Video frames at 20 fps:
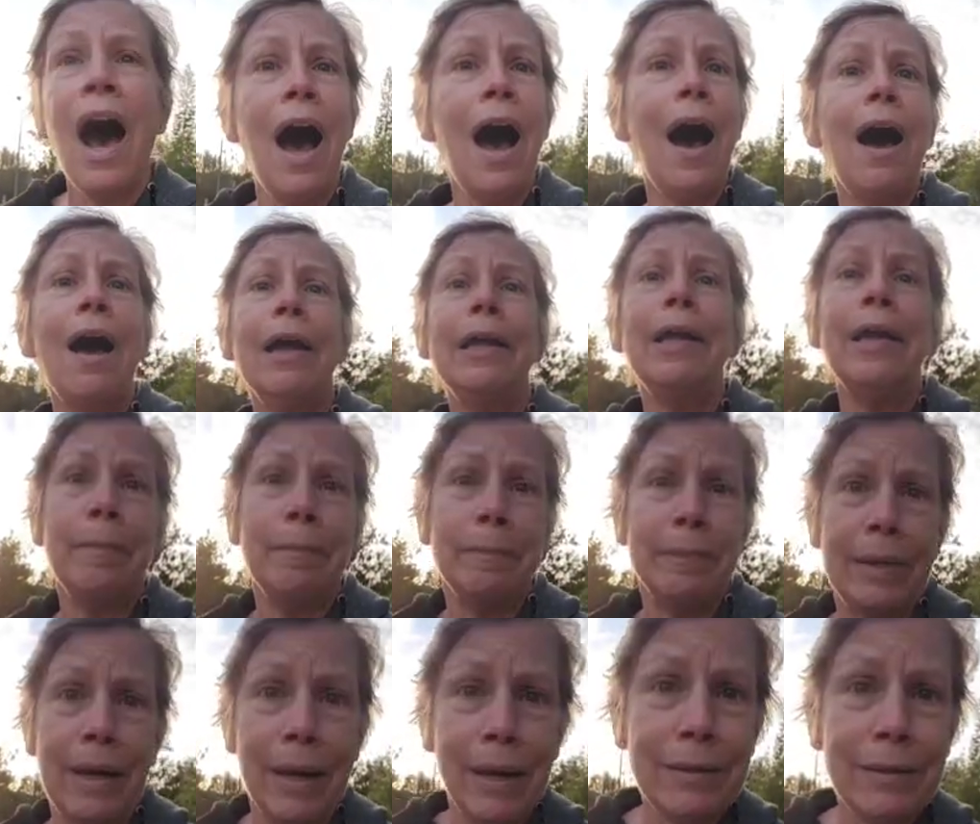I
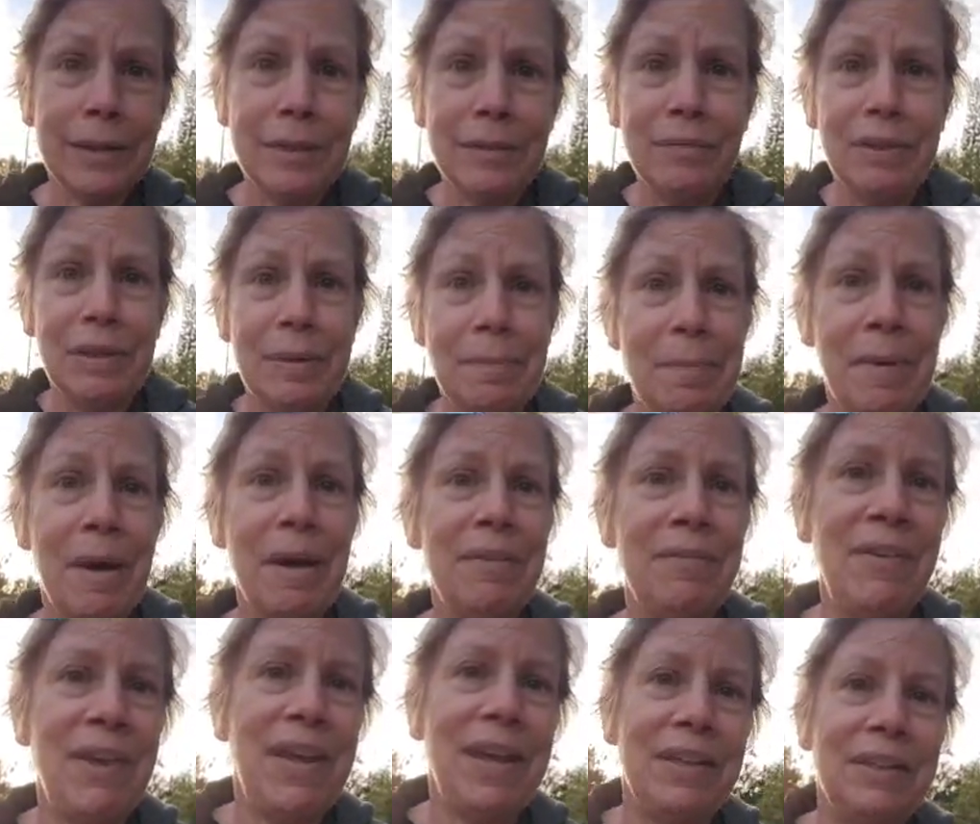am not living in my
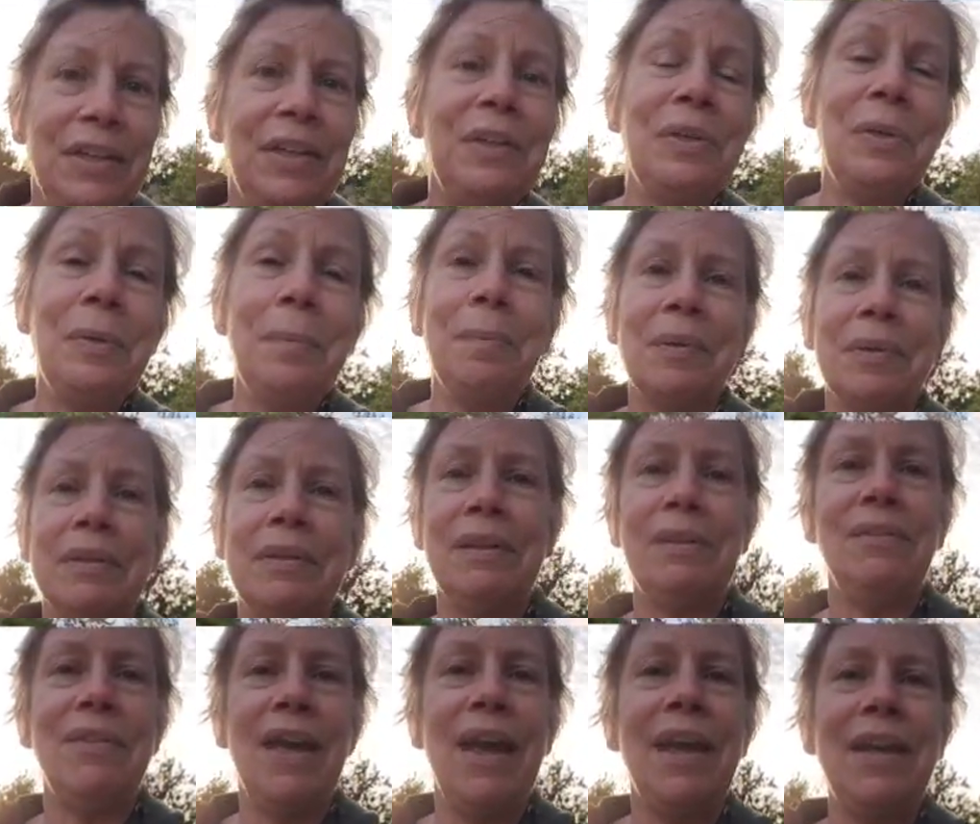van. Can you
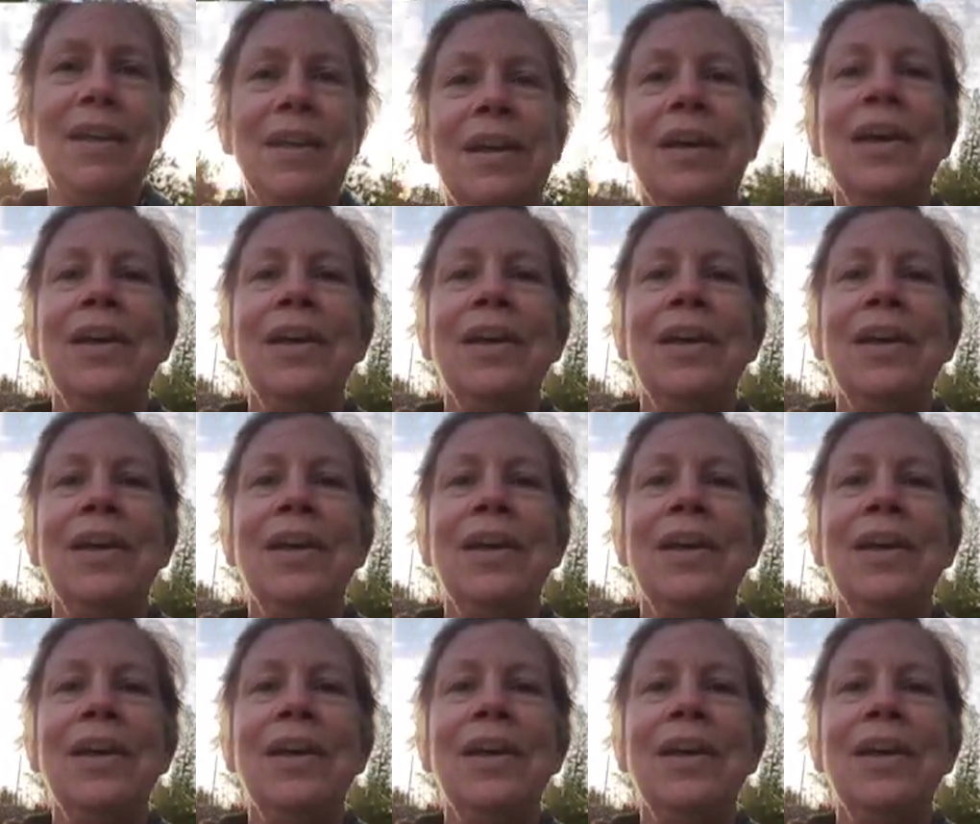believe that?